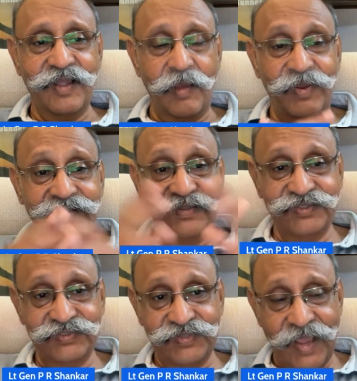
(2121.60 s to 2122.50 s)
I mean, this
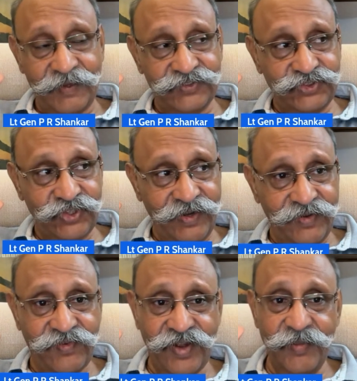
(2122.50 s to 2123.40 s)
is actually
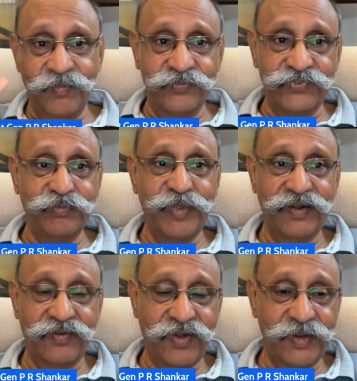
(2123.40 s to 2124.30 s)
dreams,
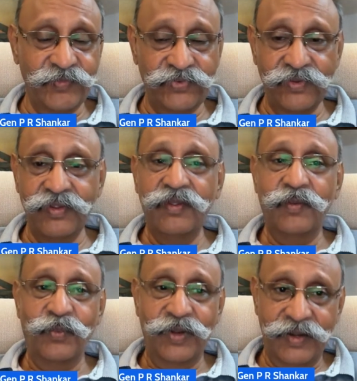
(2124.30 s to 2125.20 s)
big dreams.
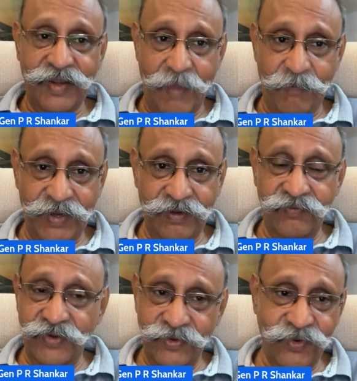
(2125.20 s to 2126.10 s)
Will it
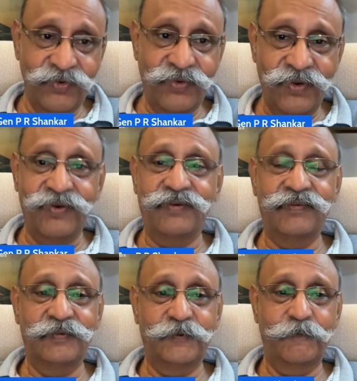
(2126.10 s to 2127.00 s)
happen? We don't know.
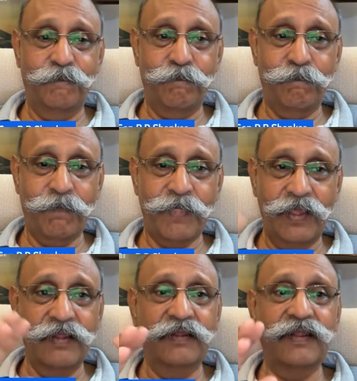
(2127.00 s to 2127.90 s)

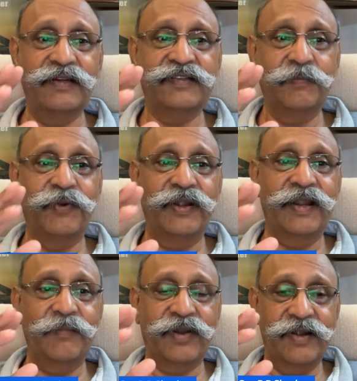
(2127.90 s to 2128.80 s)
That's the point
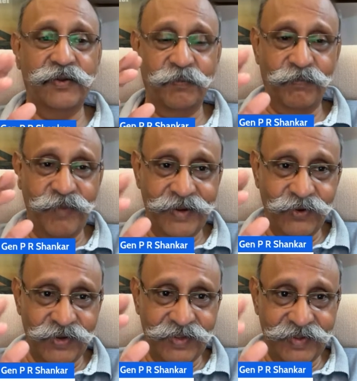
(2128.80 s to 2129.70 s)
I'm trying to make
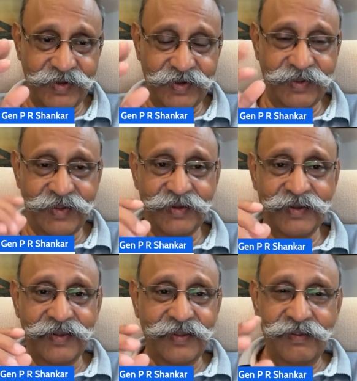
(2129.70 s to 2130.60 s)
out again and again.
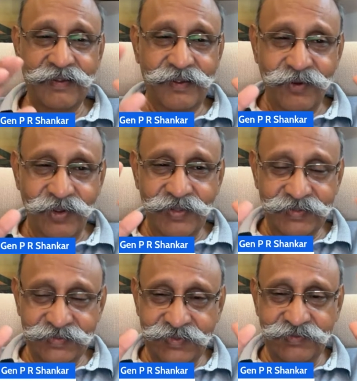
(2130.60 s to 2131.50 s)
All
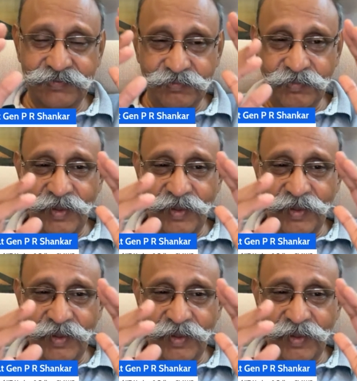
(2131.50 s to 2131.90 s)
this is